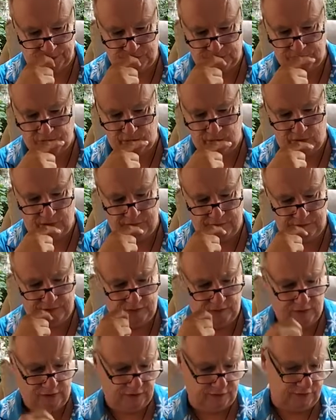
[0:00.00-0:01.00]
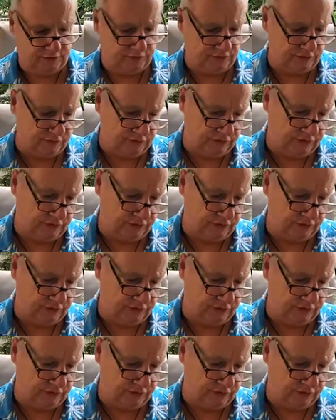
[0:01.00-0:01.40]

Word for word: So I feel like this is